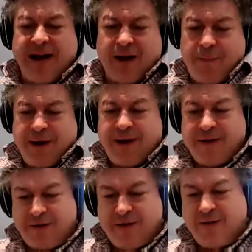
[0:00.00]
I
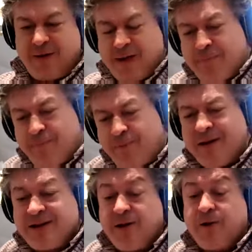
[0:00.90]
mean, they're probably
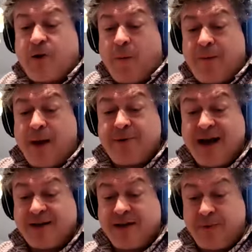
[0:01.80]
still copyright
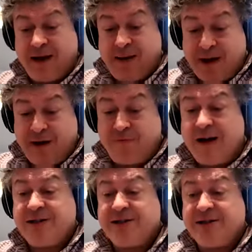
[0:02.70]
protected, but he made a very
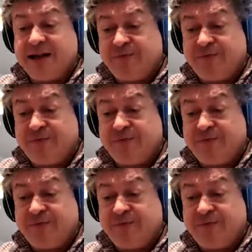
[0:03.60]
successful